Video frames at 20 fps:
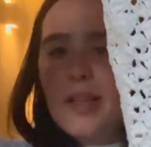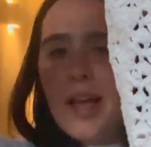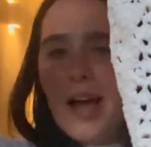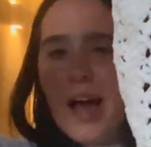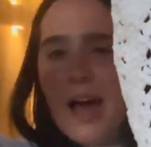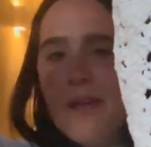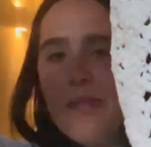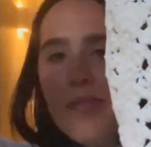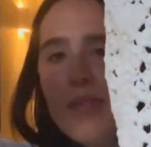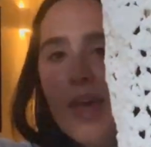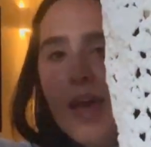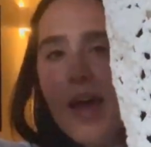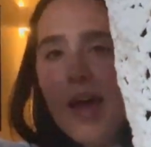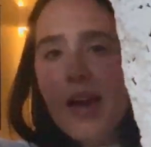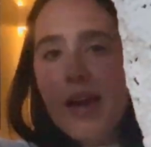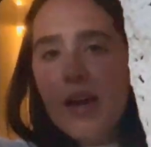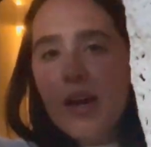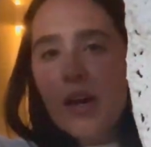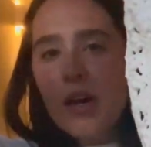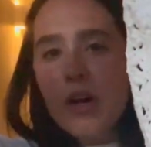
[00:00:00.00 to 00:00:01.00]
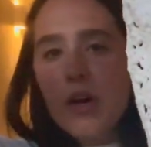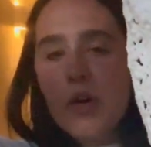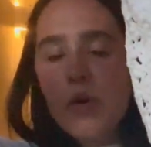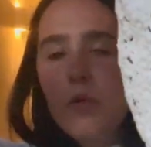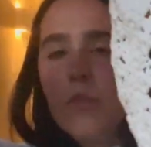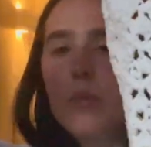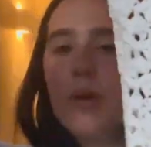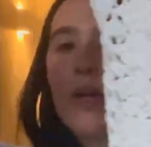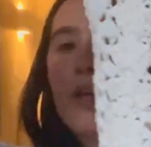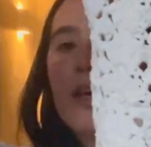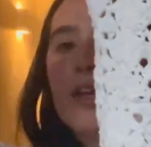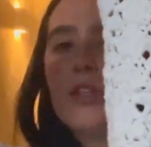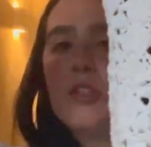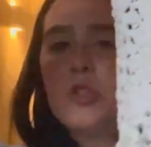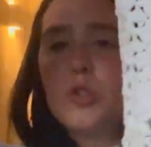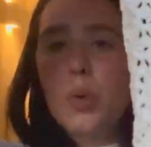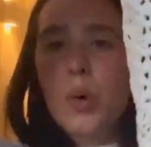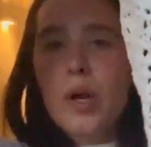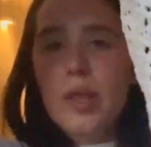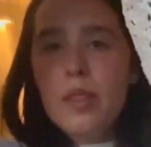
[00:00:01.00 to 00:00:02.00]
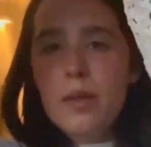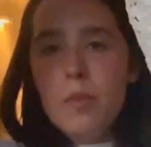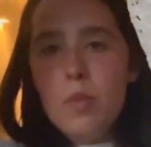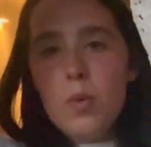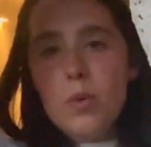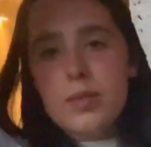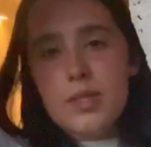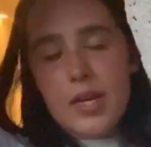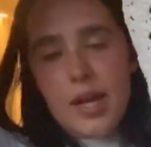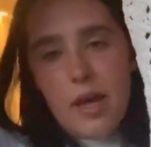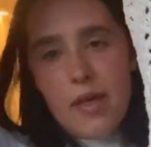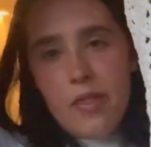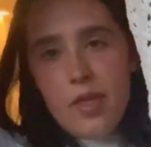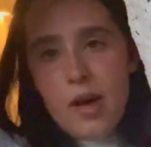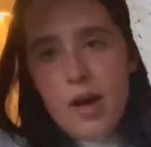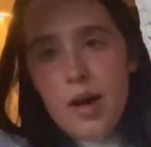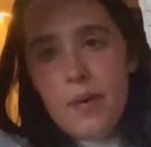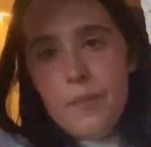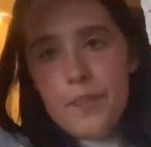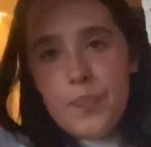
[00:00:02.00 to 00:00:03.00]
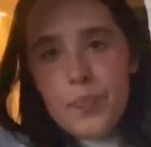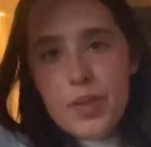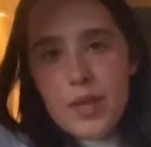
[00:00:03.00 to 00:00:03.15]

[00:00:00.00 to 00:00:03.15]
And then we join them all together,